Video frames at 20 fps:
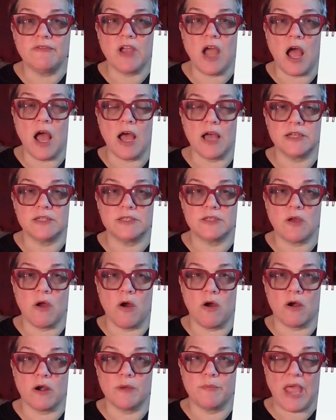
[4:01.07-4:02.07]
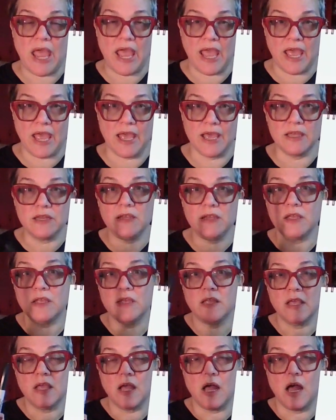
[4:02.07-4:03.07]
got our pad
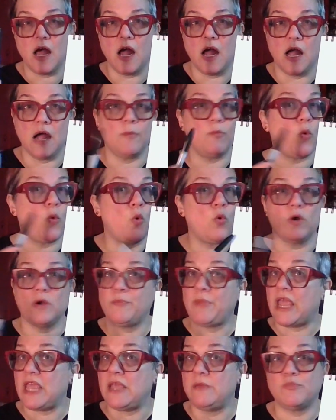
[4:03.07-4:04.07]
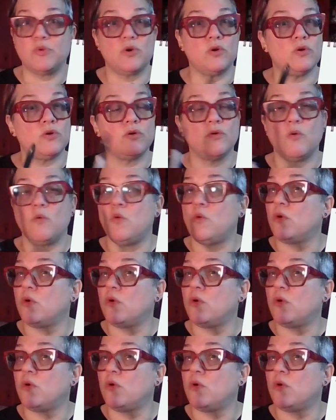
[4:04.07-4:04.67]
or paper